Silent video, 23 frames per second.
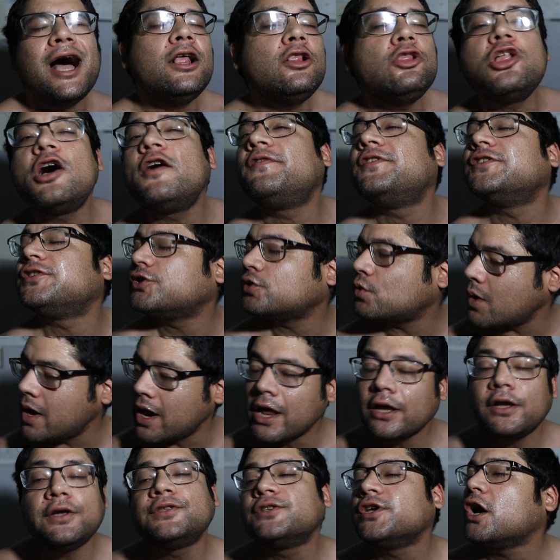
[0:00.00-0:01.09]
I love the squat.
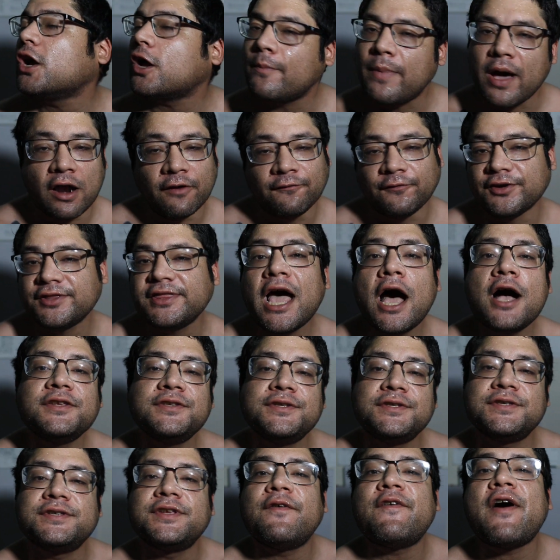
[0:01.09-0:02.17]
I could talk about it for
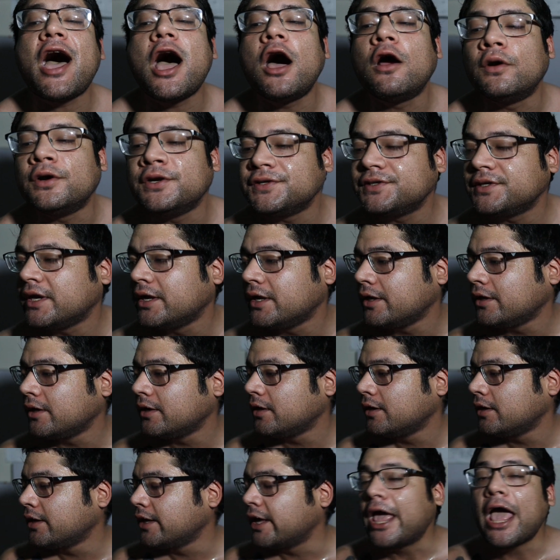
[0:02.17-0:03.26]
thousands of hours.
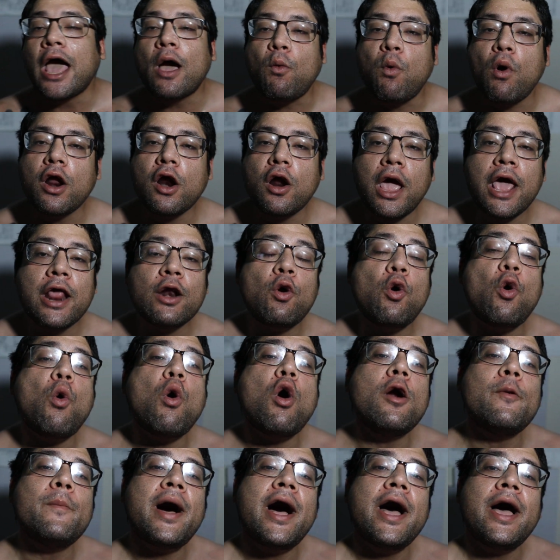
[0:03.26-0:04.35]
And what, and who
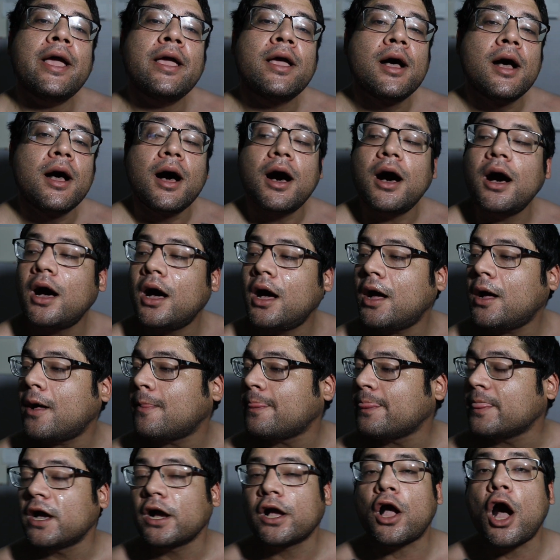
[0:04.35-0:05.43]
are my
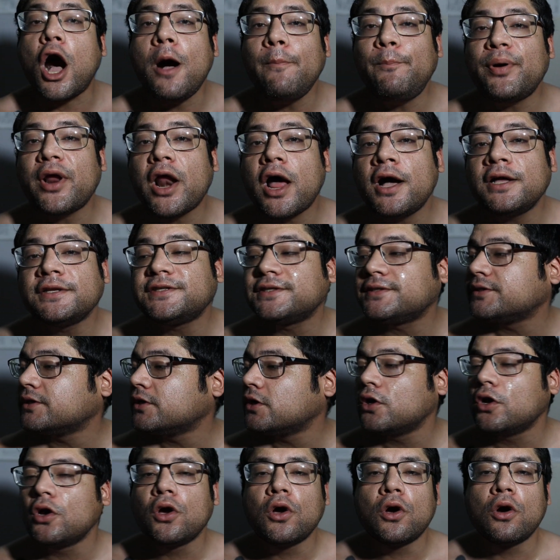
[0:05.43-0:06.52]
uh, competents?
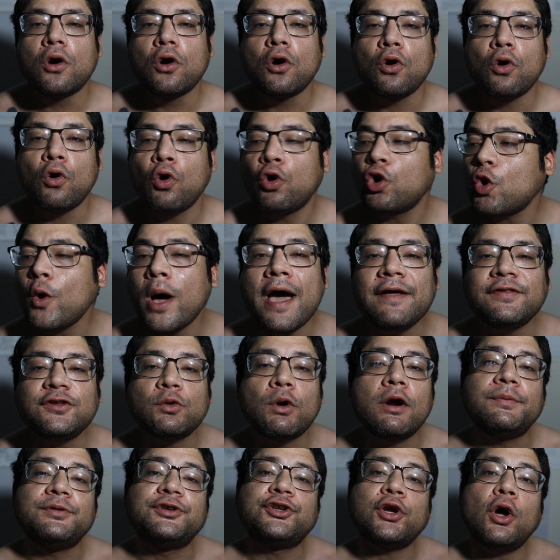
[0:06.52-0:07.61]
Who do I have to
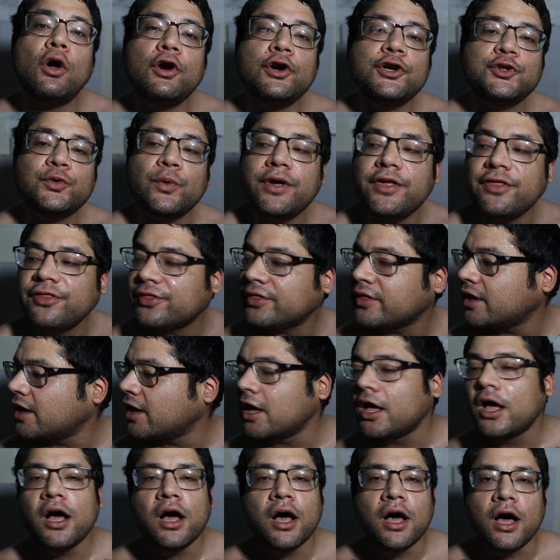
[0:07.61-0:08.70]
rub shoulders with?
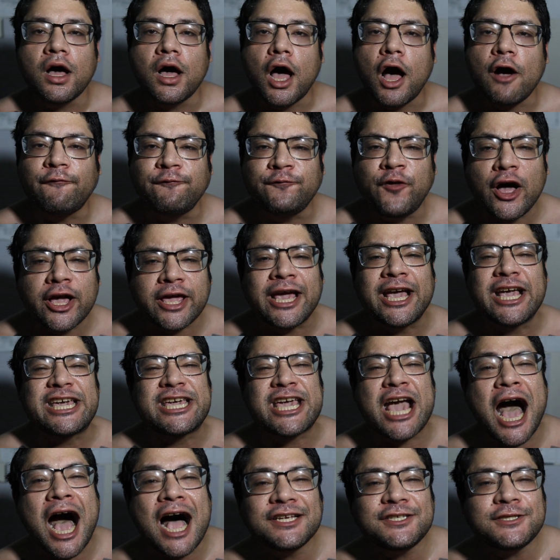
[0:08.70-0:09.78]
A fucking
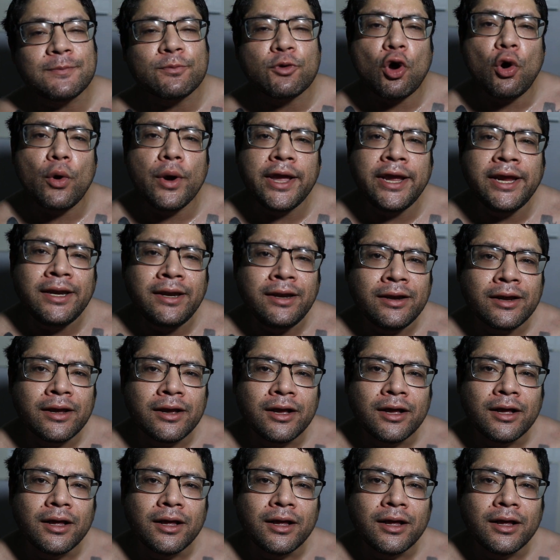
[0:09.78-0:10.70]
gossip queen?